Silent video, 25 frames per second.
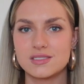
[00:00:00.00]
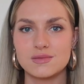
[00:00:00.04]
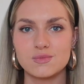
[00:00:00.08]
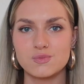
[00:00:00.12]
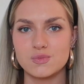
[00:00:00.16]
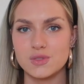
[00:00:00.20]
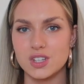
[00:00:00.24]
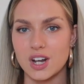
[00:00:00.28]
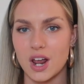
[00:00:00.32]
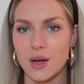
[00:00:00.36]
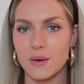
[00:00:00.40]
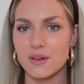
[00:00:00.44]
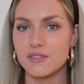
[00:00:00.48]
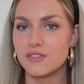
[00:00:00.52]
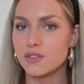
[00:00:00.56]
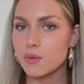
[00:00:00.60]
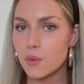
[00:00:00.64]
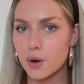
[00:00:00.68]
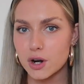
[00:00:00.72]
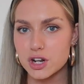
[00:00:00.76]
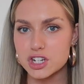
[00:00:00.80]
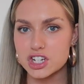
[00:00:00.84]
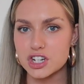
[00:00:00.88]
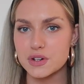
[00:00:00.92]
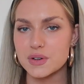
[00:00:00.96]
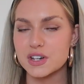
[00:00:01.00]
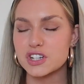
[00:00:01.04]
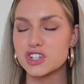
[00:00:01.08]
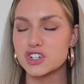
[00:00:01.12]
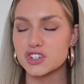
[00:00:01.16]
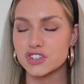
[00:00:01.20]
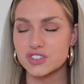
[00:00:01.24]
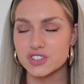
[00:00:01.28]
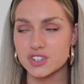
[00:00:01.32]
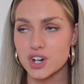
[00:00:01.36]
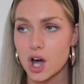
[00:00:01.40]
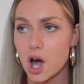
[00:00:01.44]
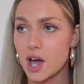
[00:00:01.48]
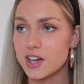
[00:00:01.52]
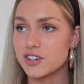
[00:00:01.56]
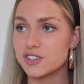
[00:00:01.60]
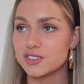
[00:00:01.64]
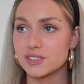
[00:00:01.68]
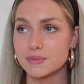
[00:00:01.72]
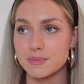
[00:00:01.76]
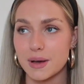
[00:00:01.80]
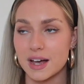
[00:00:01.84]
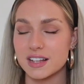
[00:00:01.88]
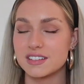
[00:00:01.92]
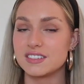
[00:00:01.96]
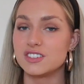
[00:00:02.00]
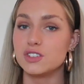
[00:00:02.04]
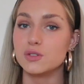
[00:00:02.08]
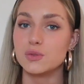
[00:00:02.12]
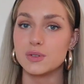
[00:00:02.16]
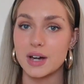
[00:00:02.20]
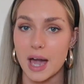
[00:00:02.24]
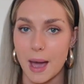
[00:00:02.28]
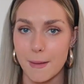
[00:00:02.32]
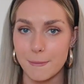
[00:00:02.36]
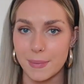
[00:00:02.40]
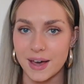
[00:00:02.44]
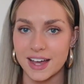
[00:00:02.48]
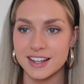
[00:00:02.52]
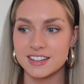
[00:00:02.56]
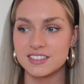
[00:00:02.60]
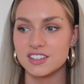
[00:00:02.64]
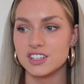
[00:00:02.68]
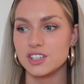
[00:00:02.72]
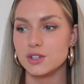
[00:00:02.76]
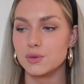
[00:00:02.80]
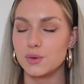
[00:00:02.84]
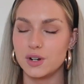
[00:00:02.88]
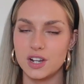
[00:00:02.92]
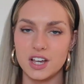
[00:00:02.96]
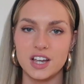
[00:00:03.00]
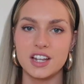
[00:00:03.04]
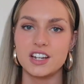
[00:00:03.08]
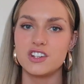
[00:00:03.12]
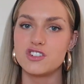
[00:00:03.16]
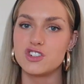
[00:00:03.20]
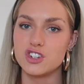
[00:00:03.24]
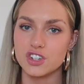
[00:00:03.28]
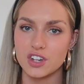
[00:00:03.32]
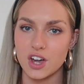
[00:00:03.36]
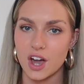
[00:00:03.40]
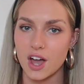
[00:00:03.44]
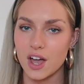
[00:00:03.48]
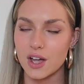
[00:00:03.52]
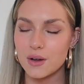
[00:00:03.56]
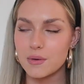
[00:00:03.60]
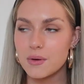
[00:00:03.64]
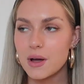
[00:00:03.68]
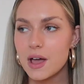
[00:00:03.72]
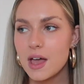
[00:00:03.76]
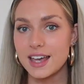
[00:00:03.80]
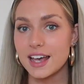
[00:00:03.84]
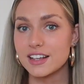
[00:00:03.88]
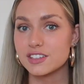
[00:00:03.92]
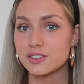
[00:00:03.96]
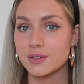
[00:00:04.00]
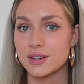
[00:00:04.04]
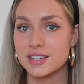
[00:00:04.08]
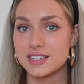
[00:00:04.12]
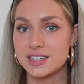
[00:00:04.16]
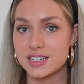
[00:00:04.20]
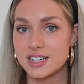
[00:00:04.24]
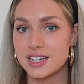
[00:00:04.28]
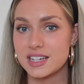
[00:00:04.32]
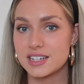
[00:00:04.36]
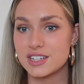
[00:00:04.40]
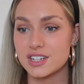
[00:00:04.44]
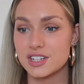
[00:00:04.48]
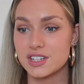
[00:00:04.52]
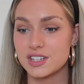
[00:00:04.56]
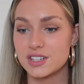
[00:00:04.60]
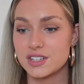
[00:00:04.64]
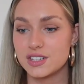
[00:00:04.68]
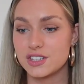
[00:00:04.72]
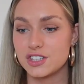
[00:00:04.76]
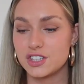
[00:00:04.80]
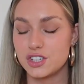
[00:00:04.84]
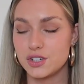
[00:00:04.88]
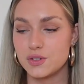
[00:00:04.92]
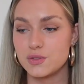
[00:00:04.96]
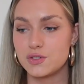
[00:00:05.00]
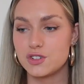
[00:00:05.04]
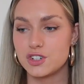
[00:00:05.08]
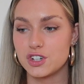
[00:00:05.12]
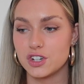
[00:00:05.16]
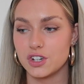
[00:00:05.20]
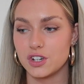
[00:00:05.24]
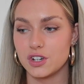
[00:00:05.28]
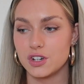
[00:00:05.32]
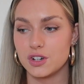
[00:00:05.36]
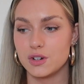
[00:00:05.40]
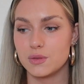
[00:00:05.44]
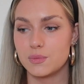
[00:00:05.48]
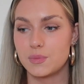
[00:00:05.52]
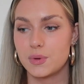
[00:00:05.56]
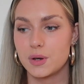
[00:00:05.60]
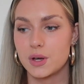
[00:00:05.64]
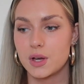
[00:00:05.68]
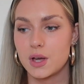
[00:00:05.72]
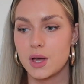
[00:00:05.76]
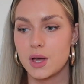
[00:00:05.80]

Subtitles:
you know, if you want to do it, just start. It doesn't matter, you'll get better, you'll learn as you go. Yeah, so I did YouTube,